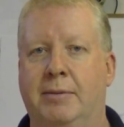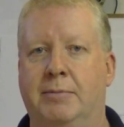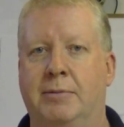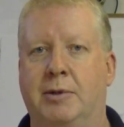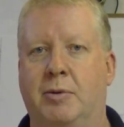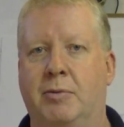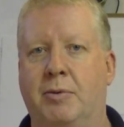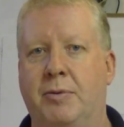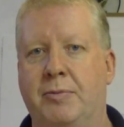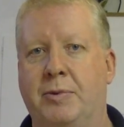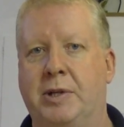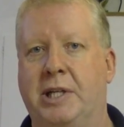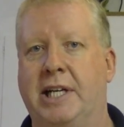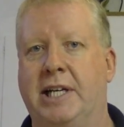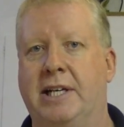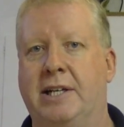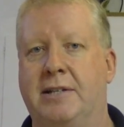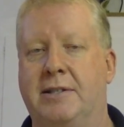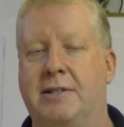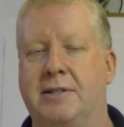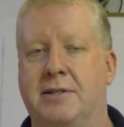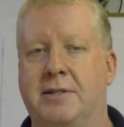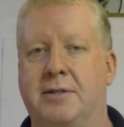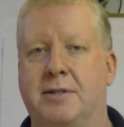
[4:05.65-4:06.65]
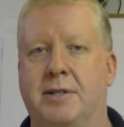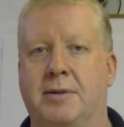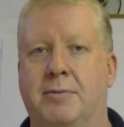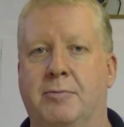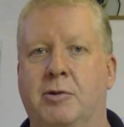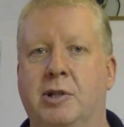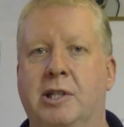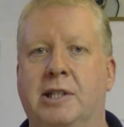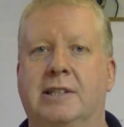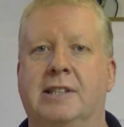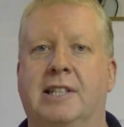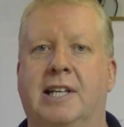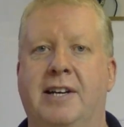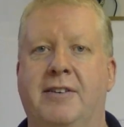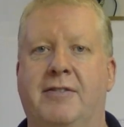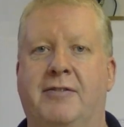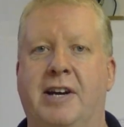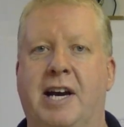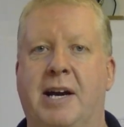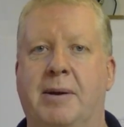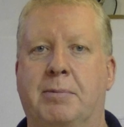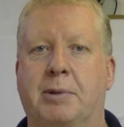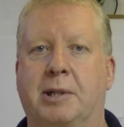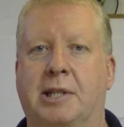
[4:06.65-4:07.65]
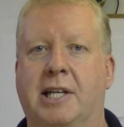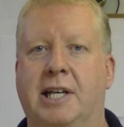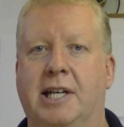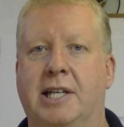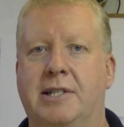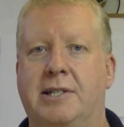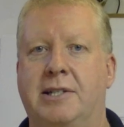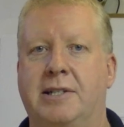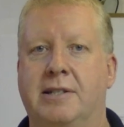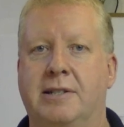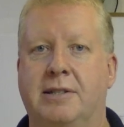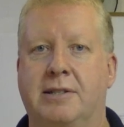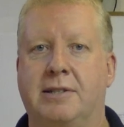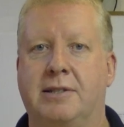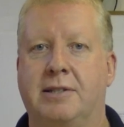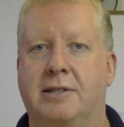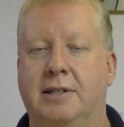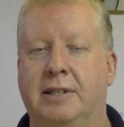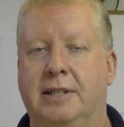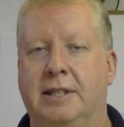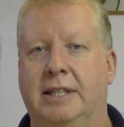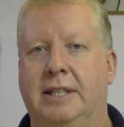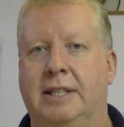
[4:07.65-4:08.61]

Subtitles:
but when we get into some real life applications,